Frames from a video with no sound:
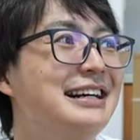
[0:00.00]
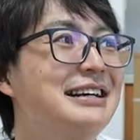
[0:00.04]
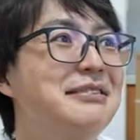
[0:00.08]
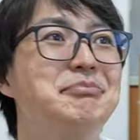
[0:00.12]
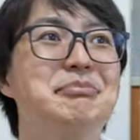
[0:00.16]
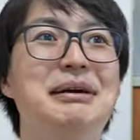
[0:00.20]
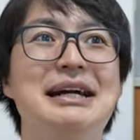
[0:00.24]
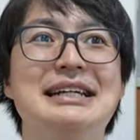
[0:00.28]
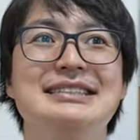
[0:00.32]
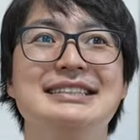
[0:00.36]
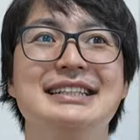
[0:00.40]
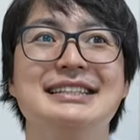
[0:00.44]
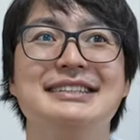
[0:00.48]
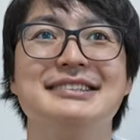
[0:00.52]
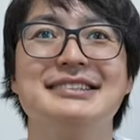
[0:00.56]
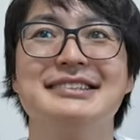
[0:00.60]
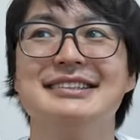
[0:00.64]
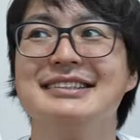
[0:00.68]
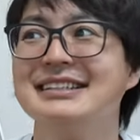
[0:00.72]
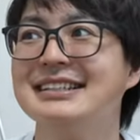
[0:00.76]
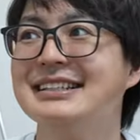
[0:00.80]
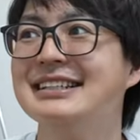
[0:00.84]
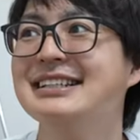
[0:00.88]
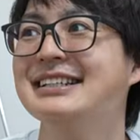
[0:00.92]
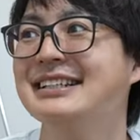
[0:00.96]

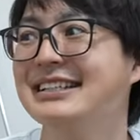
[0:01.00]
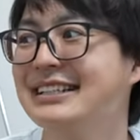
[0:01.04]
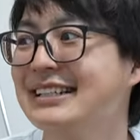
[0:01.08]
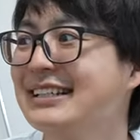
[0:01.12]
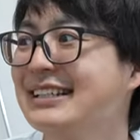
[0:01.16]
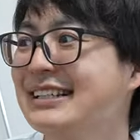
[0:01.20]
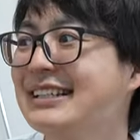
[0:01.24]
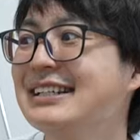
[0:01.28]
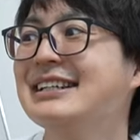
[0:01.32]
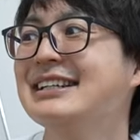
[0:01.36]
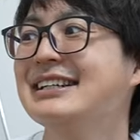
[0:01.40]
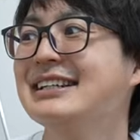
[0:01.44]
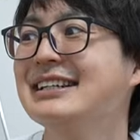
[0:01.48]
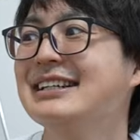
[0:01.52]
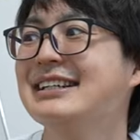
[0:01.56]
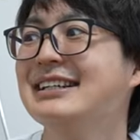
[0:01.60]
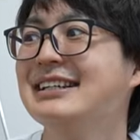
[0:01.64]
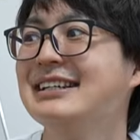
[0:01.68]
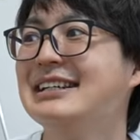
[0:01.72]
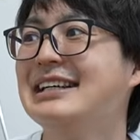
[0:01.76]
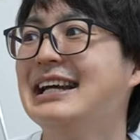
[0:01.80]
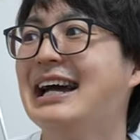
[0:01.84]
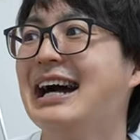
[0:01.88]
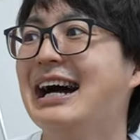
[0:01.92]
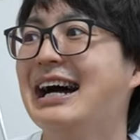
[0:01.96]
basically,
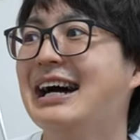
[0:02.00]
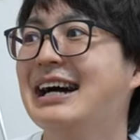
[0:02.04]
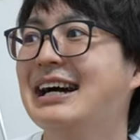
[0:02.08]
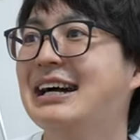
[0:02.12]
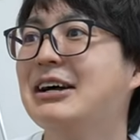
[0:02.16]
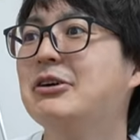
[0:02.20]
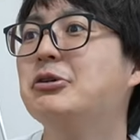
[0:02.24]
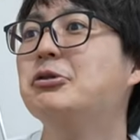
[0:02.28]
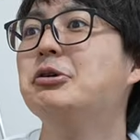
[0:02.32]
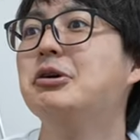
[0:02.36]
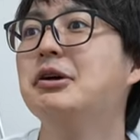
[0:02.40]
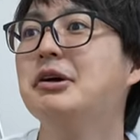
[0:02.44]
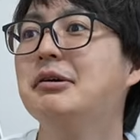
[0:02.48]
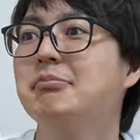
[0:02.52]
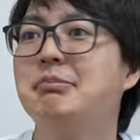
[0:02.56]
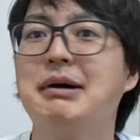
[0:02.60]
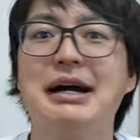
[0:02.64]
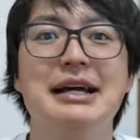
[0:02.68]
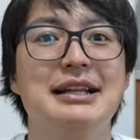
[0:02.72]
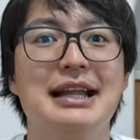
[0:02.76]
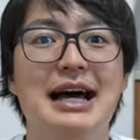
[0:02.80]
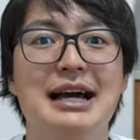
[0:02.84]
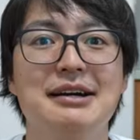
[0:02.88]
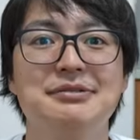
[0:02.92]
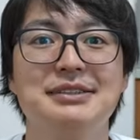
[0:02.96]
yeah, my
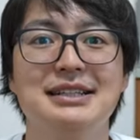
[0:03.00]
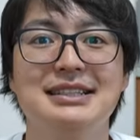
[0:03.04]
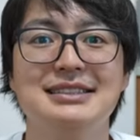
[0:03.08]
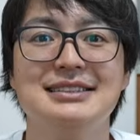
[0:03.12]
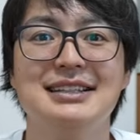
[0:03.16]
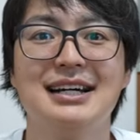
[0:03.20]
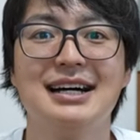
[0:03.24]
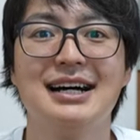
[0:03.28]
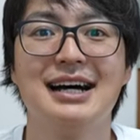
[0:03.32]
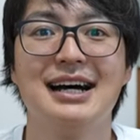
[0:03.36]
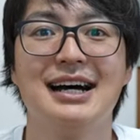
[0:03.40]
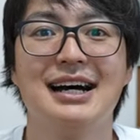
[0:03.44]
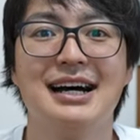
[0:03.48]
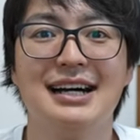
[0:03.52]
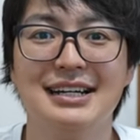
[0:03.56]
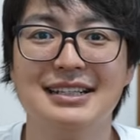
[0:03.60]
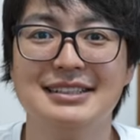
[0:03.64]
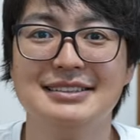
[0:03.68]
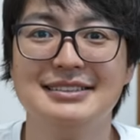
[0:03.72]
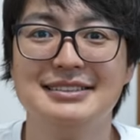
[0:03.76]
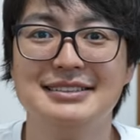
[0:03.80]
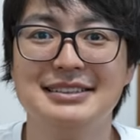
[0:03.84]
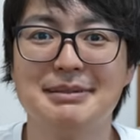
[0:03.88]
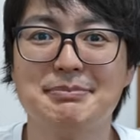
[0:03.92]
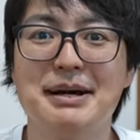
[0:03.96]
life is a
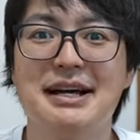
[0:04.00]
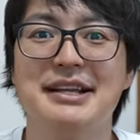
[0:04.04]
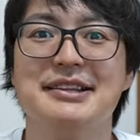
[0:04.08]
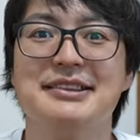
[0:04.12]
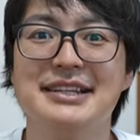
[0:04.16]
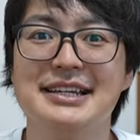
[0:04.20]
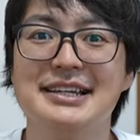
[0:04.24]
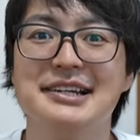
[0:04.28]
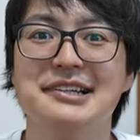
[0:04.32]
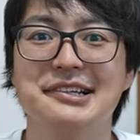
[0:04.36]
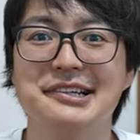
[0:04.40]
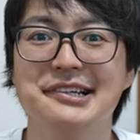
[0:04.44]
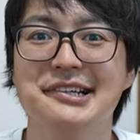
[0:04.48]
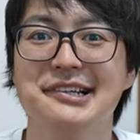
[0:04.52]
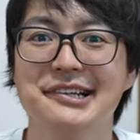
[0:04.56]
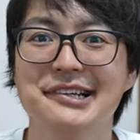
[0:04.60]
Japan thing.